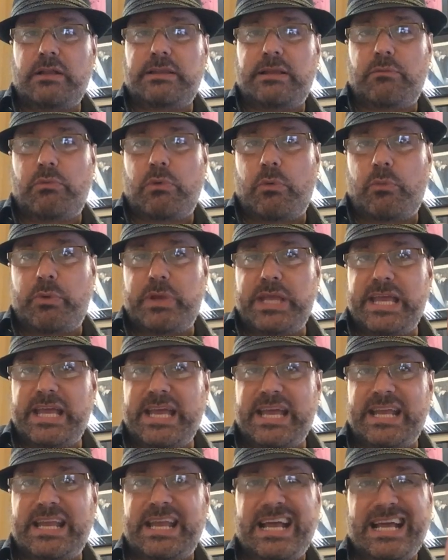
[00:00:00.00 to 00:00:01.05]
that when we
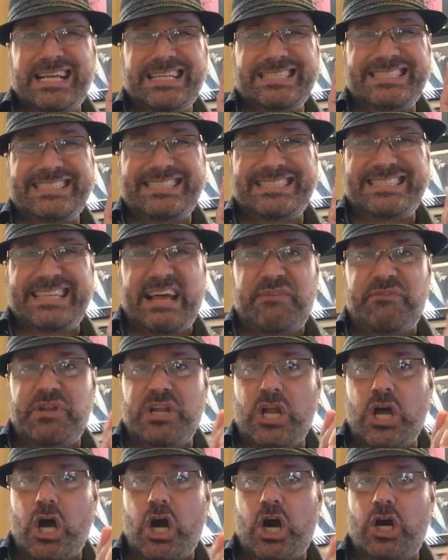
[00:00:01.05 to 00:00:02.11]
hit
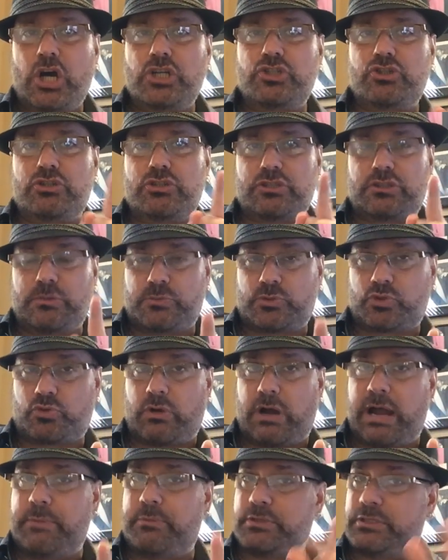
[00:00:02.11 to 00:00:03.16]
700
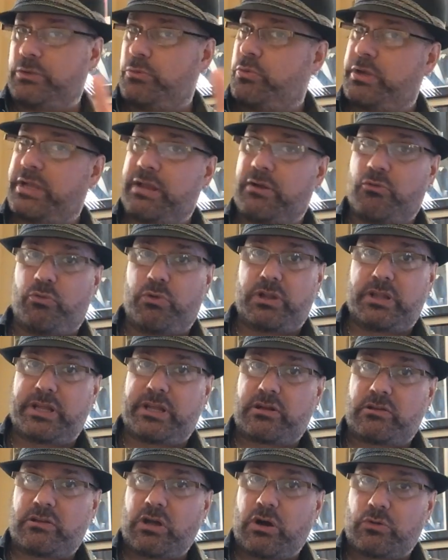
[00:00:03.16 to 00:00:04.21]
subscribers, and we're getting really
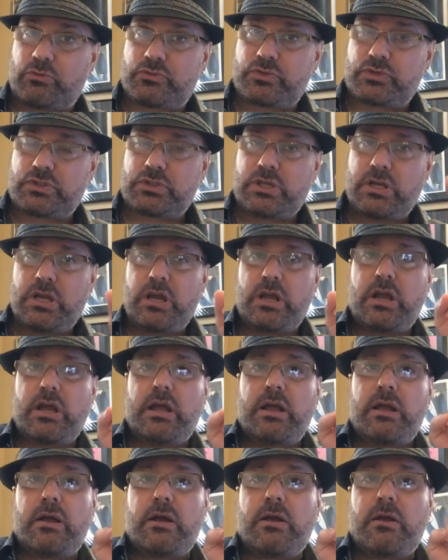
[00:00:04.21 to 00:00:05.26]
close,
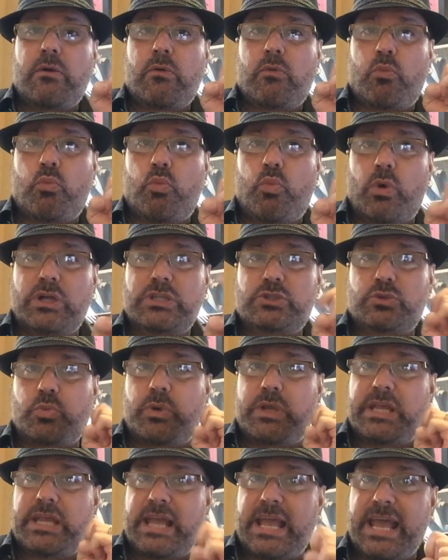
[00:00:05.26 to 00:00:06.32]
once
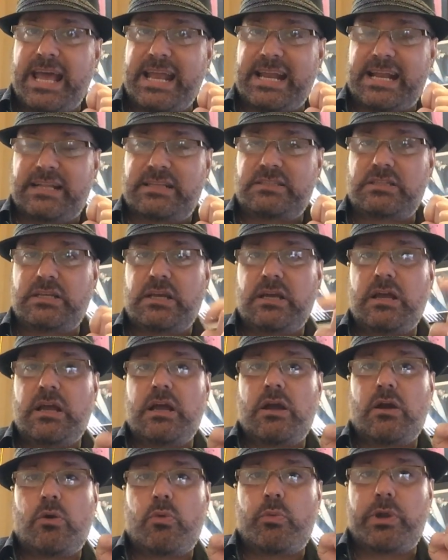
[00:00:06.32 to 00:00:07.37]
we hit it,
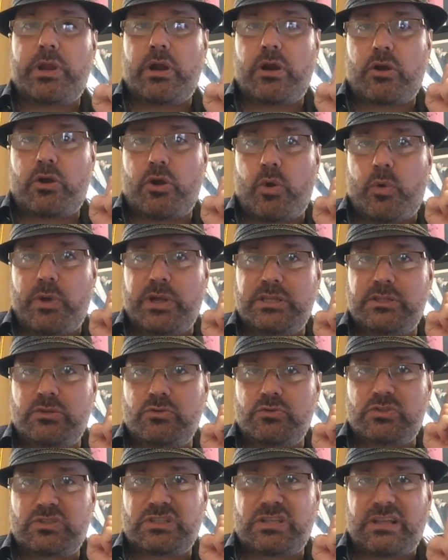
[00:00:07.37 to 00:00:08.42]
we are going
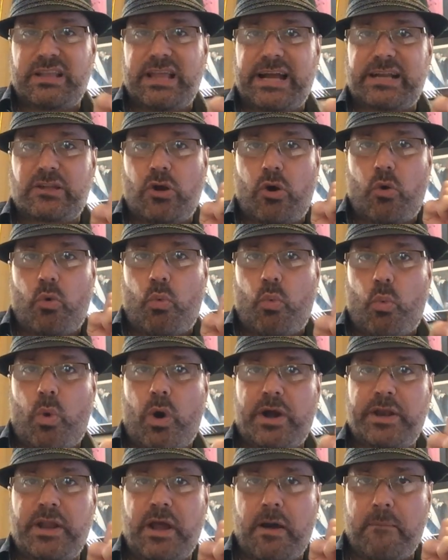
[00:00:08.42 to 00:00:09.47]
to select
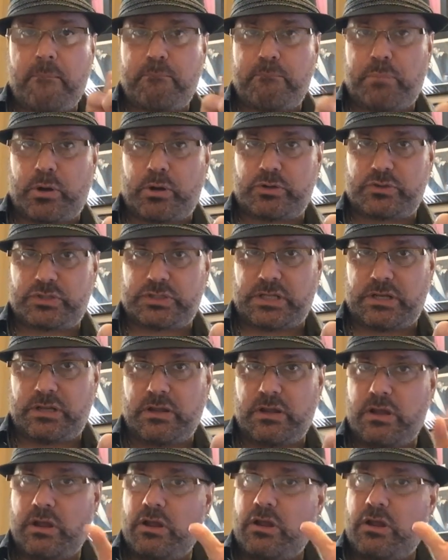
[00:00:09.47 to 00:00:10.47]
one person